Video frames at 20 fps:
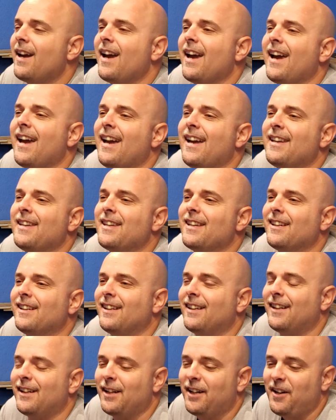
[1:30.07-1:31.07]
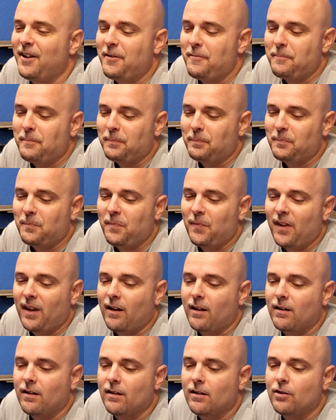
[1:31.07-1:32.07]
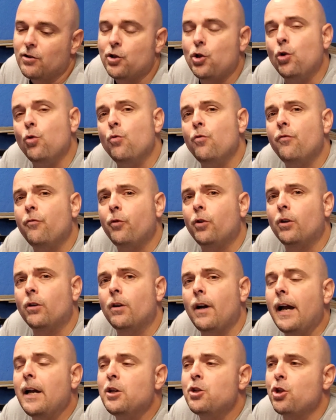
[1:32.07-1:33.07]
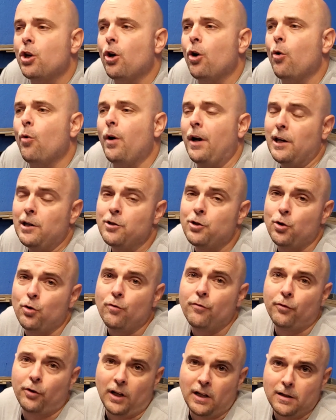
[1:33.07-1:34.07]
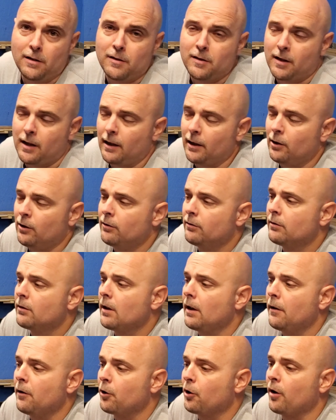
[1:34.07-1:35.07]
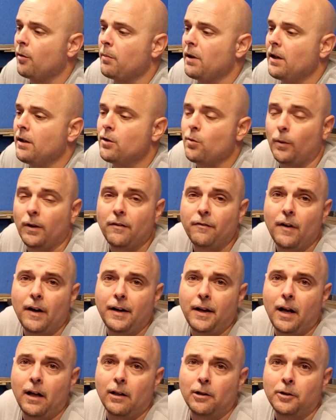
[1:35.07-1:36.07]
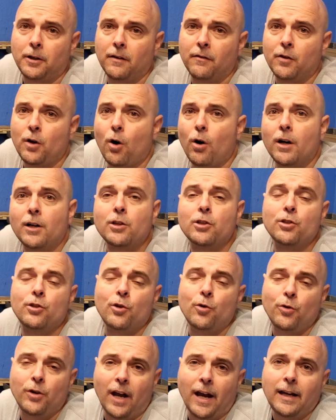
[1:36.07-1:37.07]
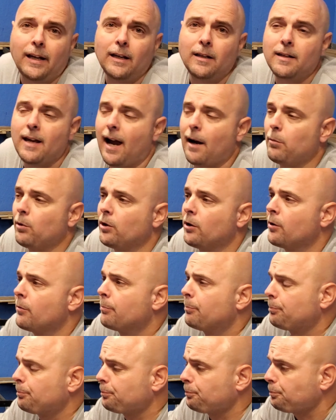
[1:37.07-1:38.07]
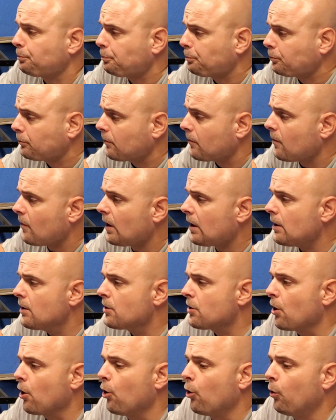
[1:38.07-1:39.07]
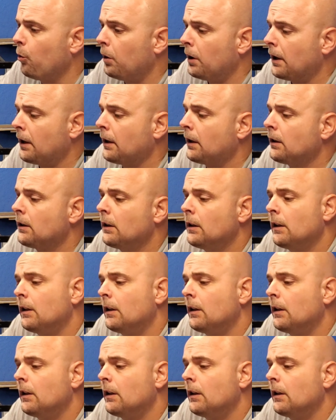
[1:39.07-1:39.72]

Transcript: and two for HO and two for N-Scale. And they're going to be $25 gift cards to Yankee Dabbler. So,